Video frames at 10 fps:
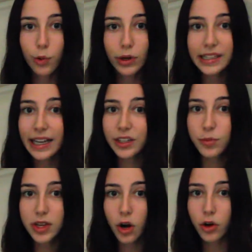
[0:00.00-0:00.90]
We tend to
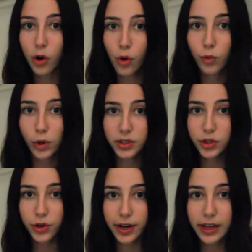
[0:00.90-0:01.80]
be our own
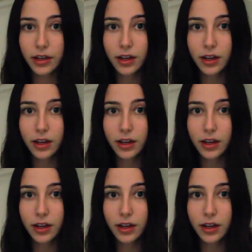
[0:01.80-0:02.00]
worst critic,